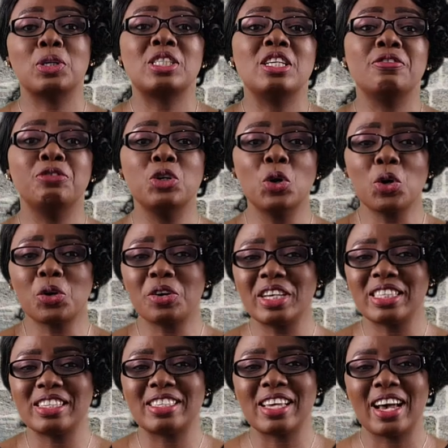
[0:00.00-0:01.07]
But if you
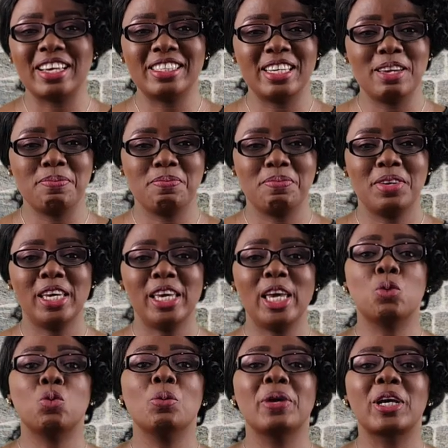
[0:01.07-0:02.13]
criticize him,
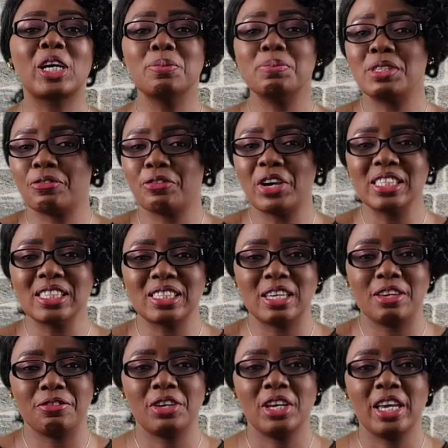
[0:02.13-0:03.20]
it will become
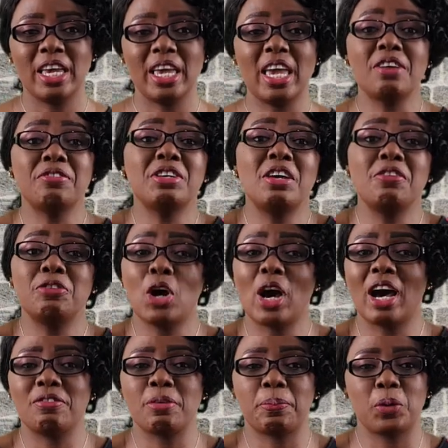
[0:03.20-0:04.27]
defensive, even if you
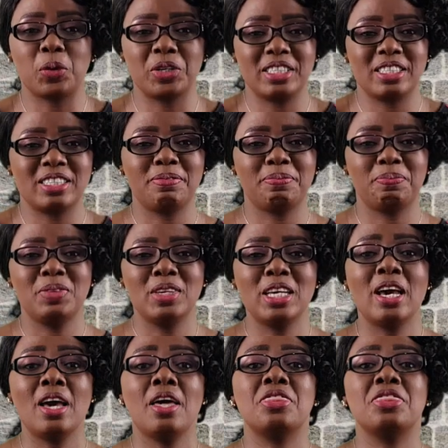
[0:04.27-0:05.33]
have a point.
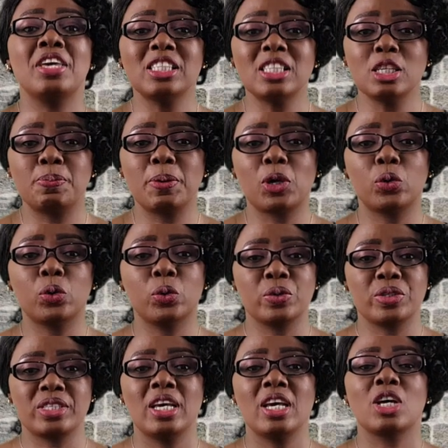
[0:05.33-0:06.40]
This is
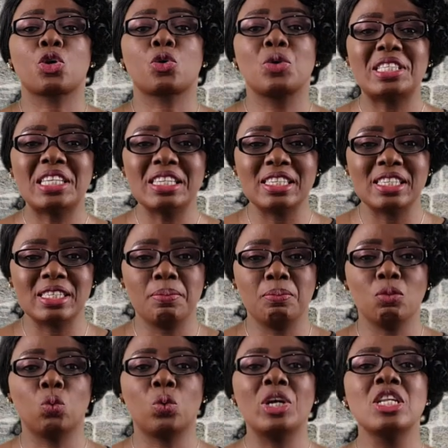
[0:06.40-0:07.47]
because
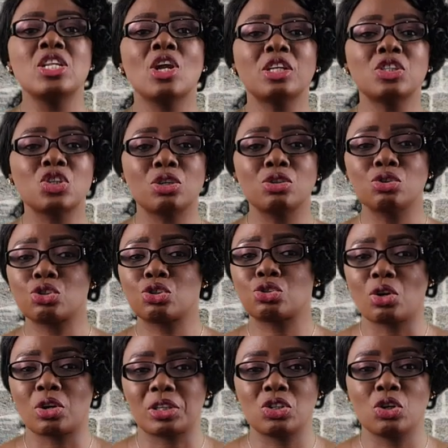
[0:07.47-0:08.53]
criticism will not
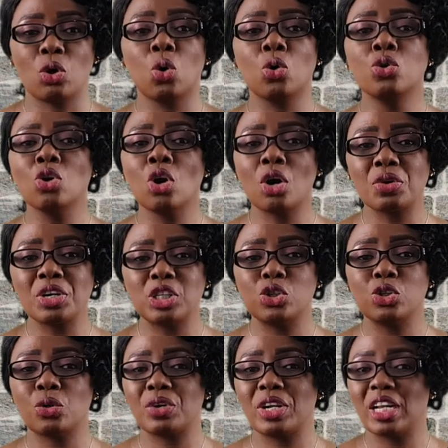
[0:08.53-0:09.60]
construct or nourish
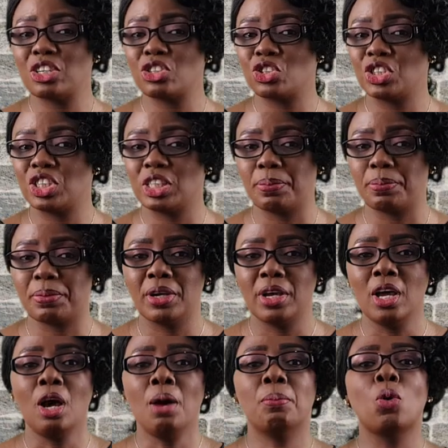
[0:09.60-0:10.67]
your relationship,
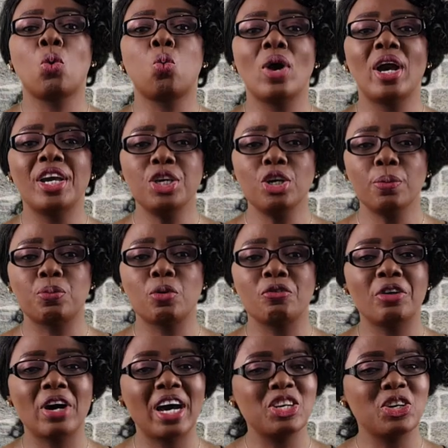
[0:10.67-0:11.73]
but when you
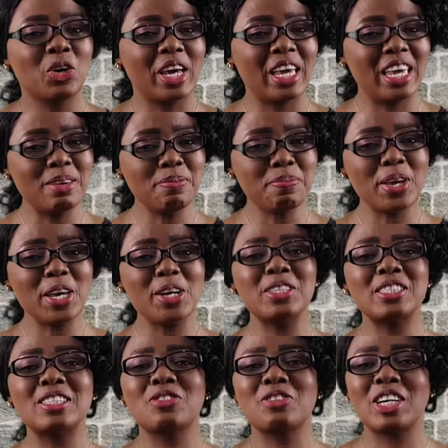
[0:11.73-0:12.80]
provide your
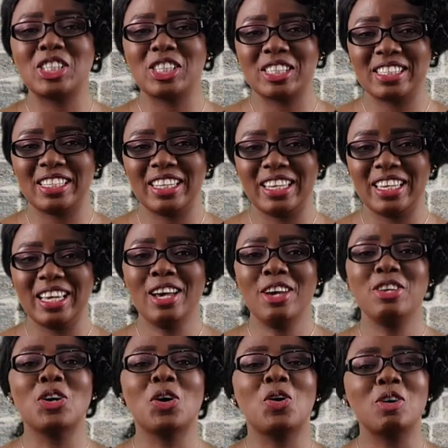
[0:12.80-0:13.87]
input graciously,
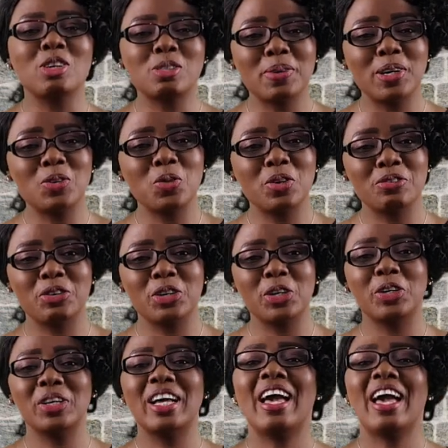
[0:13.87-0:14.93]
your husband will
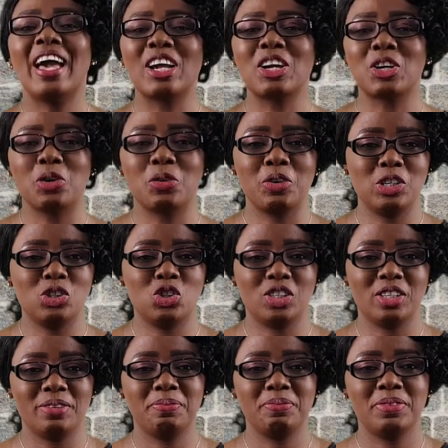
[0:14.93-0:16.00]
feel encouraged.
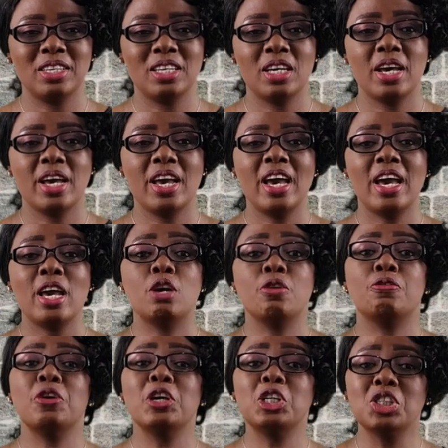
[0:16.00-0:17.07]

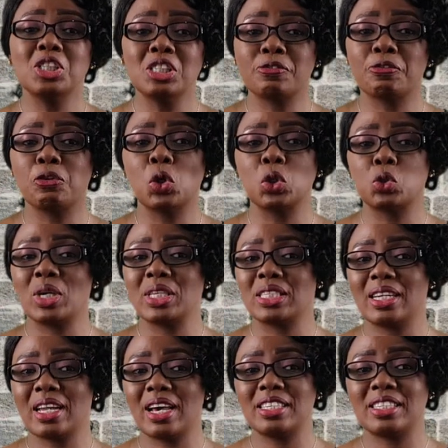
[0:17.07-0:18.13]
Ephesians
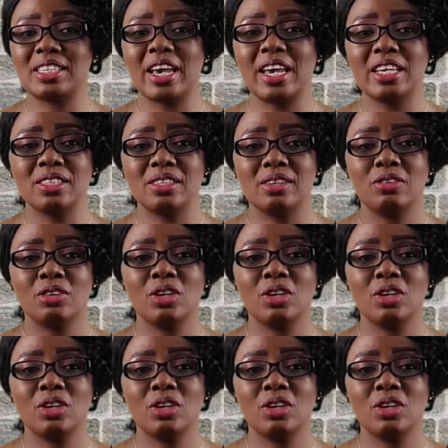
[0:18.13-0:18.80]
4:29 says,